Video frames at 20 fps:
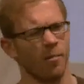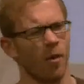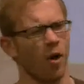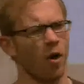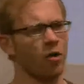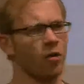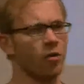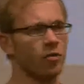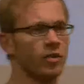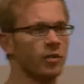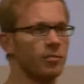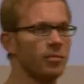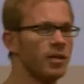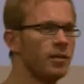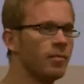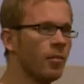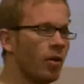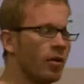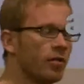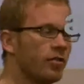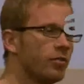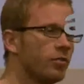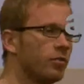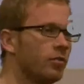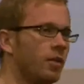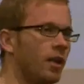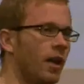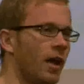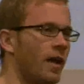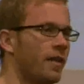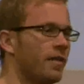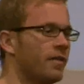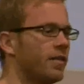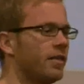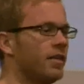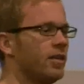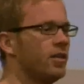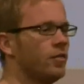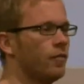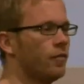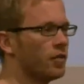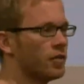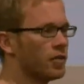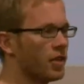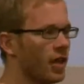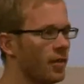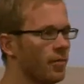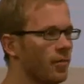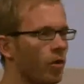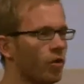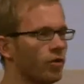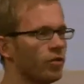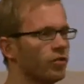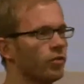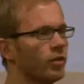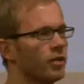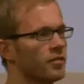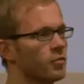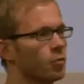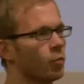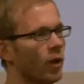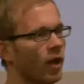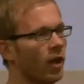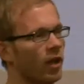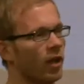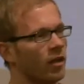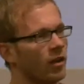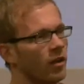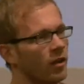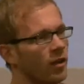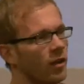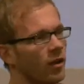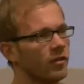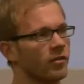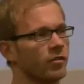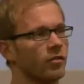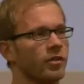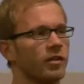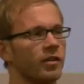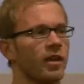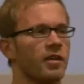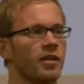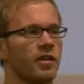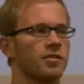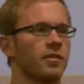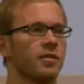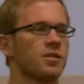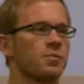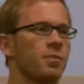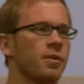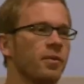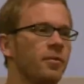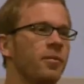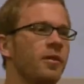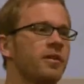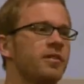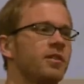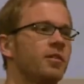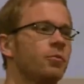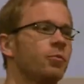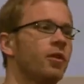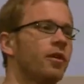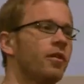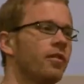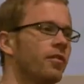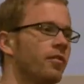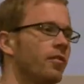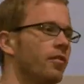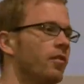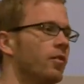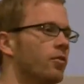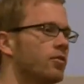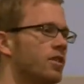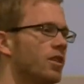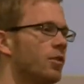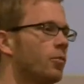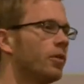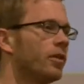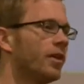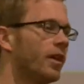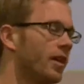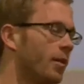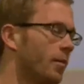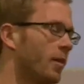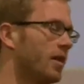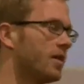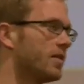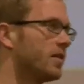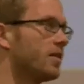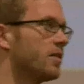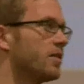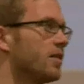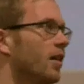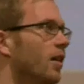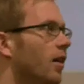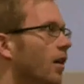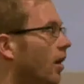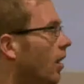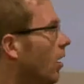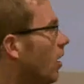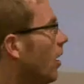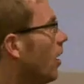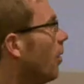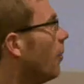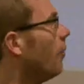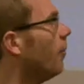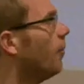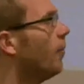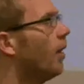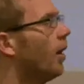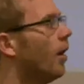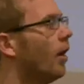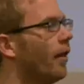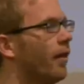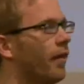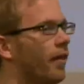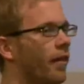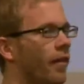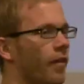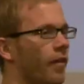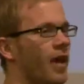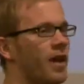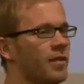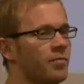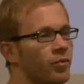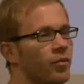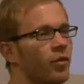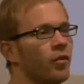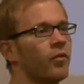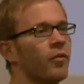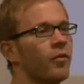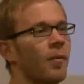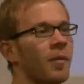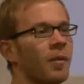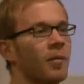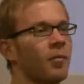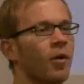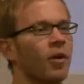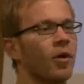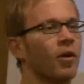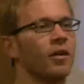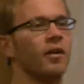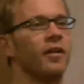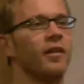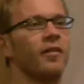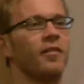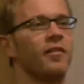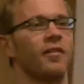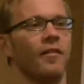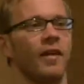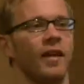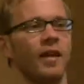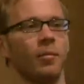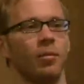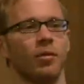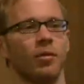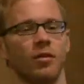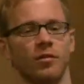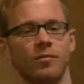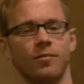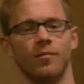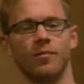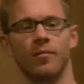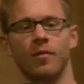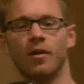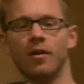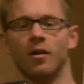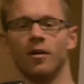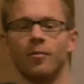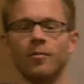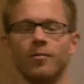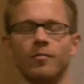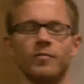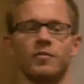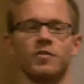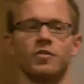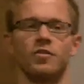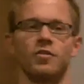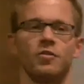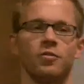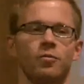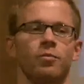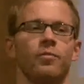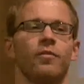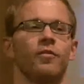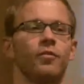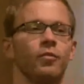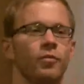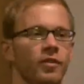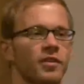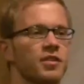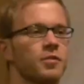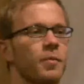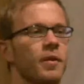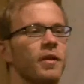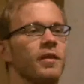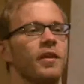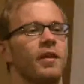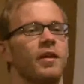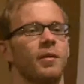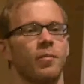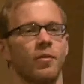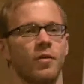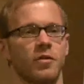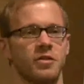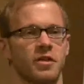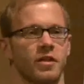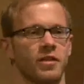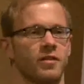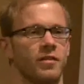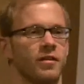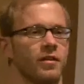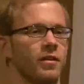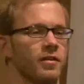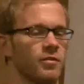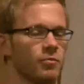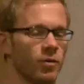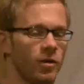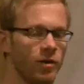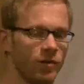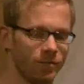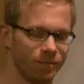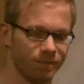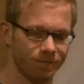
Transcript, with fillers: MongoDB module and the Neo4j module as well. So in case you're experimenting with NoSQL databases, that programming model is available to you through the Spring Data project as well.